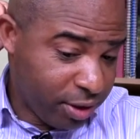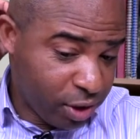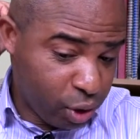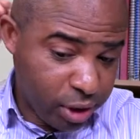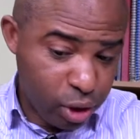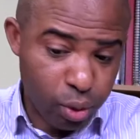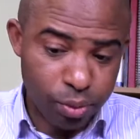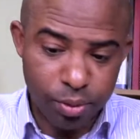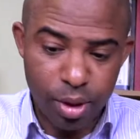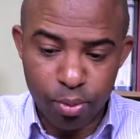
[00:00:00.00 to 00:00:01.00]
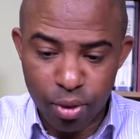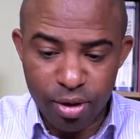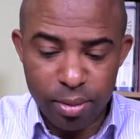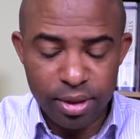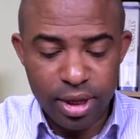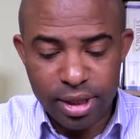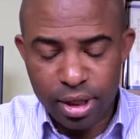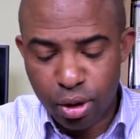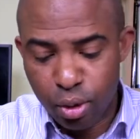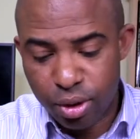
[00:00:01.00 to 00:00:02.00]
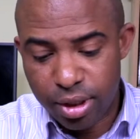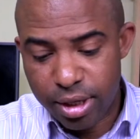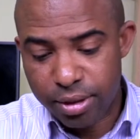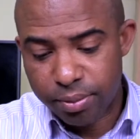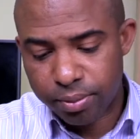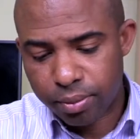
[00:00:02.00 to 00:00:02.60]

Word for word: verse 32, Proverbs 3 32 says,